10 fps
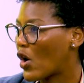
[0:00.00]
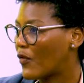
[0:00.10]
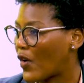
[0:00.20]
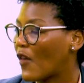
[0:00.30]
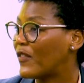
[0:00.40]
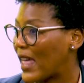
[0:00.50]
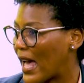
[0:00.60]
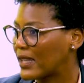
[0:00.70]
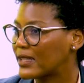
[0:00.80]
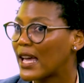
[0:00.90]
of
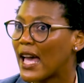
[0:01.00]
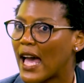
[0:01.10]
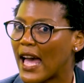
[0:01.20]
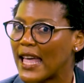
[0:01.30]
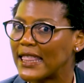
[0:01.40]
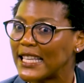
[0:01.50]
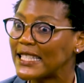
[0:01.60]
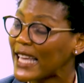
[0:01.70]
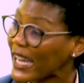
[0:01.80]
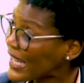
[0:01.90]
that. The
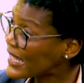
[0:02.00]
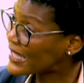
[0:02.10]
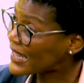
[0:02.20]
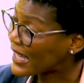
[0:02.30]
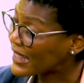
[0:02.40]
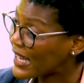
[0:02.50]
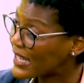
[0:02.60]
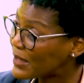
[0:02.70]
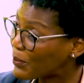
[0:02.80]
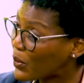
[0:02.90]
second thing that
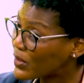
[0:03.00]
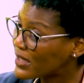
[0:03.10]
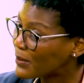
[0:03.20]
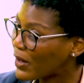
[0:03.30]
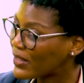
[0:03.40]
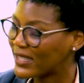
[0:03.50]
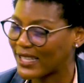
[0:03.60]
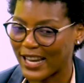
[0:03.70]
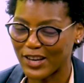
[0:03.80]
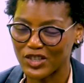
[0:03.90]
is important about this
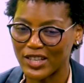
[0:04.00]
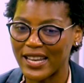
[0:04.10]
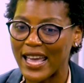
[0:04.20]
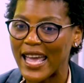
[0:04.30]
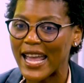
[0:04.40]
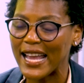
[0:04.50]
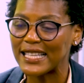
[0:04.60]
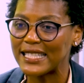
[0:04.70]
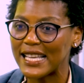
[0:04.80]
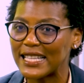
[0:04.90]
election
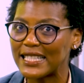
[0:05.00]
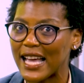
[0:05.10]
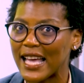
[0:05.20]
is that